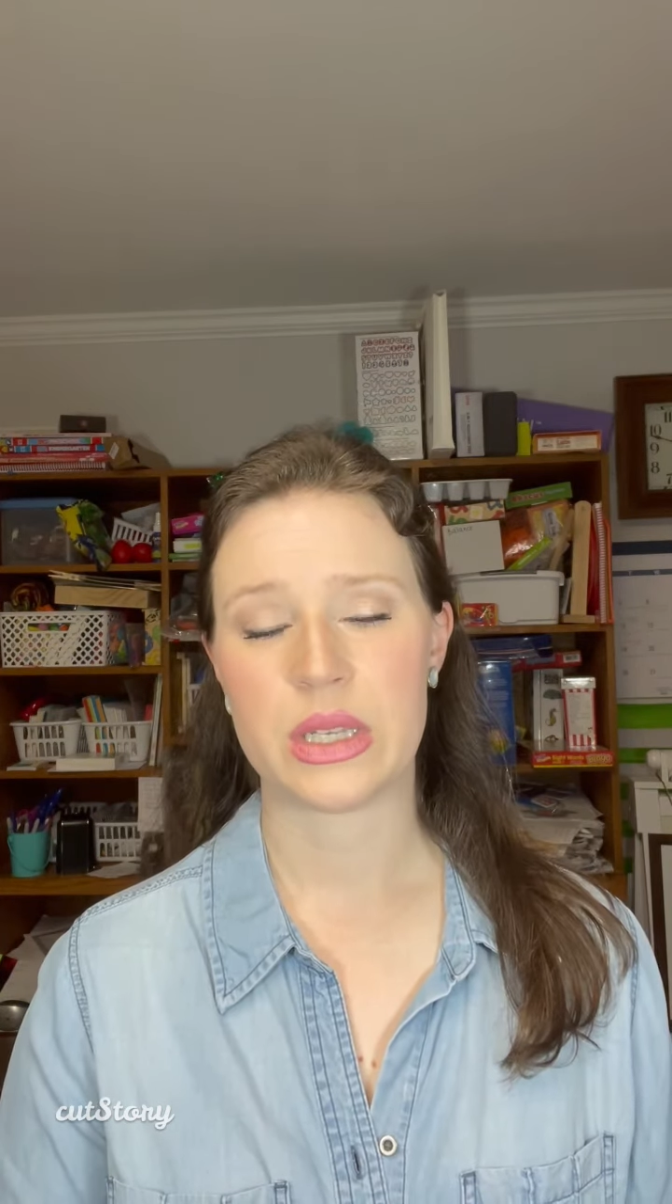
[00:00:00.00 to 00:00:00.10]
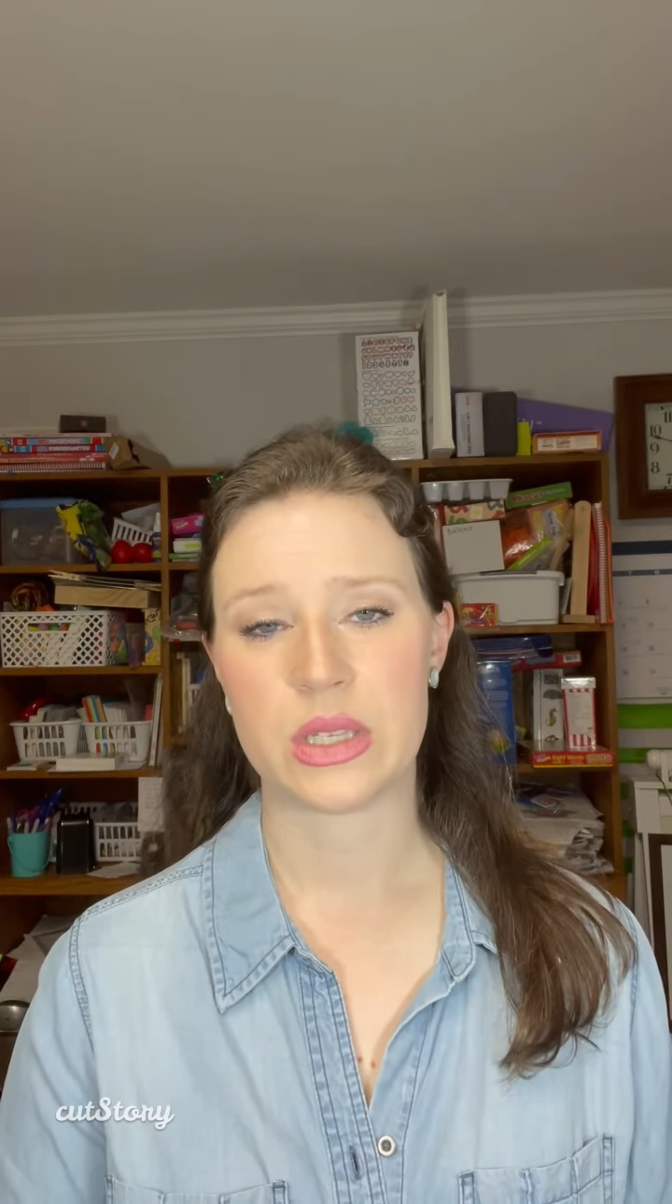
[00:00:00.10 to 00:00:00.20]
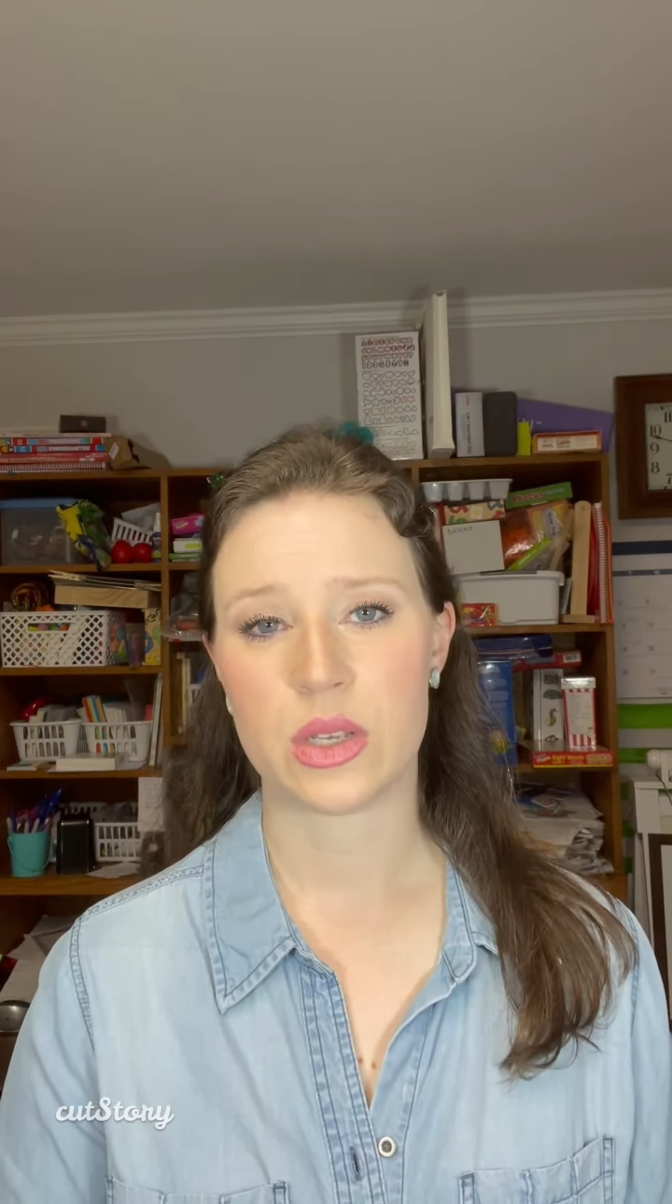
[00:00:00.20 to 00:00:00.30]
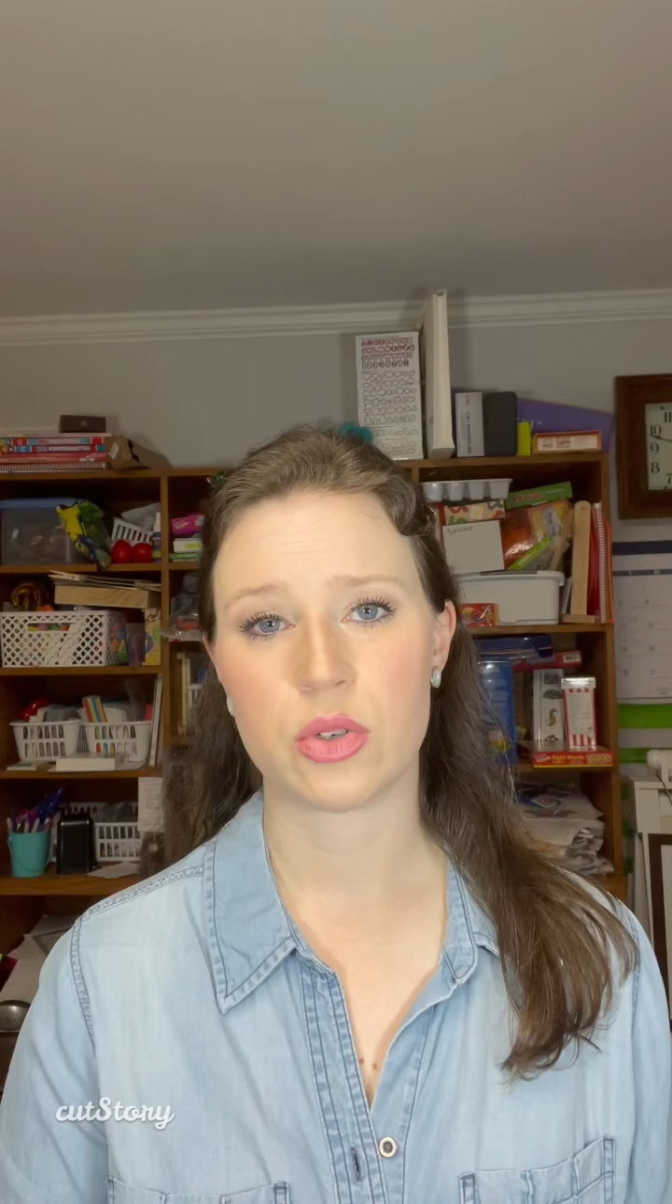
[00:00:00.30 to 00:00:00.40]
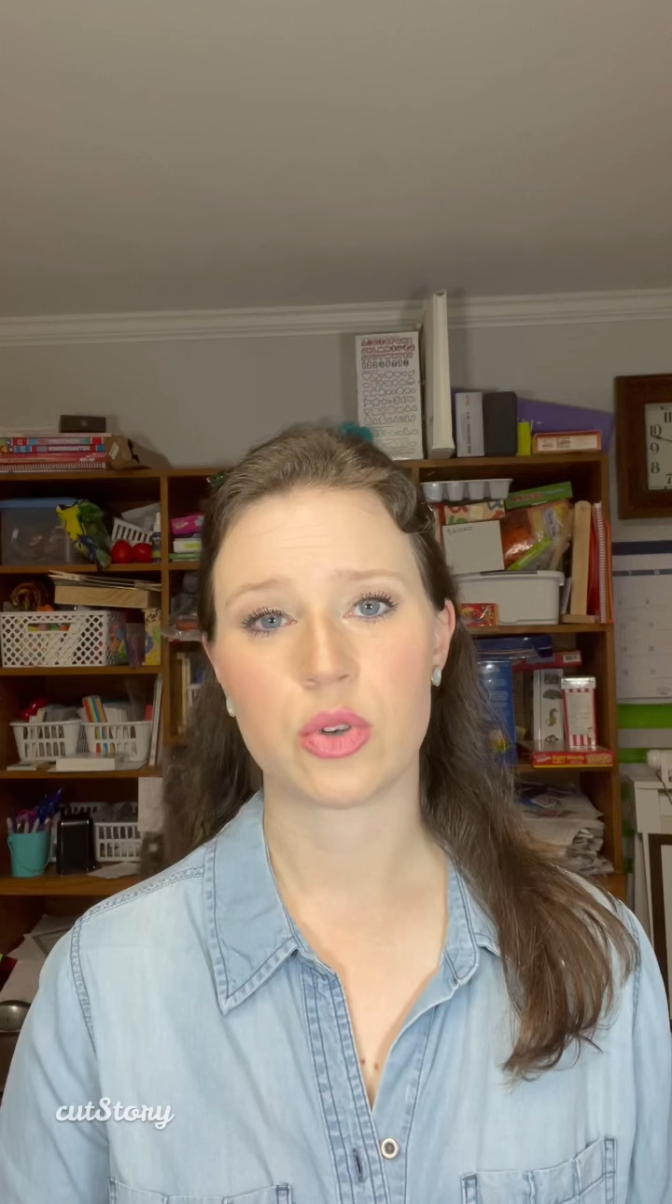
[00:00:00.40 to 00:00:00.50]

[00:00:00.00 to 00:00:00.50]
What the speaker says: a social